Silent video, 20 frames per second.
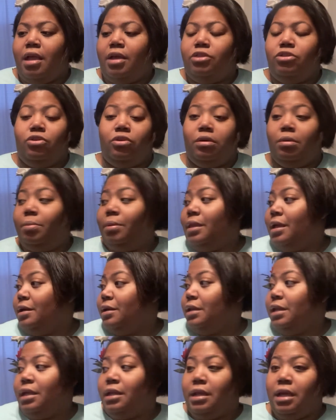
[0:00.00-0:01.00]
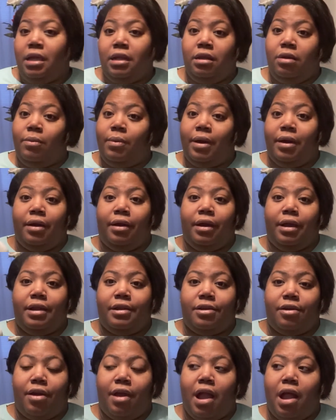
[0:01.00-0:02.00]
You can plug it in anywhere in
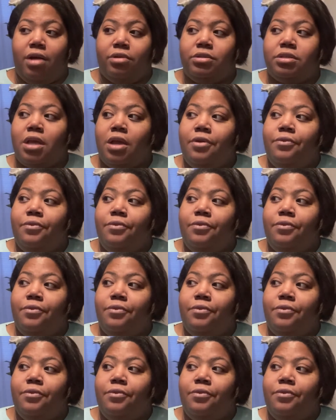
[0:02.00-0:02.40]
your house.